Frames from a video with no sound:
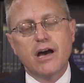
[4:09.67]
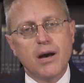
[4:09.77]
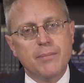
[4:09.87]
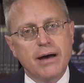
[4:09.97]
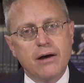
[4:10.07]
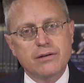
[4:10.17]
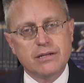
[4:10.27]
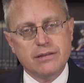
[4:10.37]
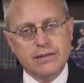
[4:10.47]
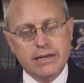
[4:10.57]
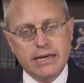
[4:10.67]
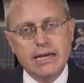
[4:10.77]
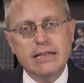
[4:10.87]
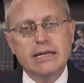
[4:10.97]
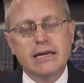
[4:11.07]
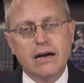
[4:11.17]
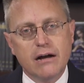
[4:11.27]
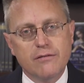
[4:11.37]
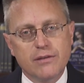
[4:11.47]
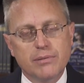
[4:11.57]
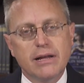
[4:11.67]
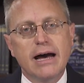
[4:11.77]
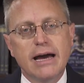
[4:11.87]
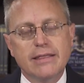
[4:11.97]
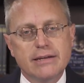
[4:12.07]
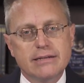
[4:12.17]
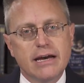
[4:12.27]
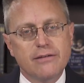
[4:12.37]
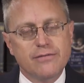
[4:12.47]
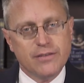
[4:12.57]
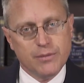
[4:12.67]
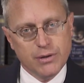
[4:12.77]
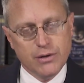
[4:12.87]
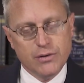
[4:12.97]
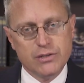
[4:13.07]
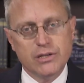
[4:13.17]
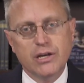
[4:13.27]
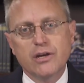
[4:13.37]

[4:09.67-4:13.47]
about the healing of the blind, the deaf, and the mute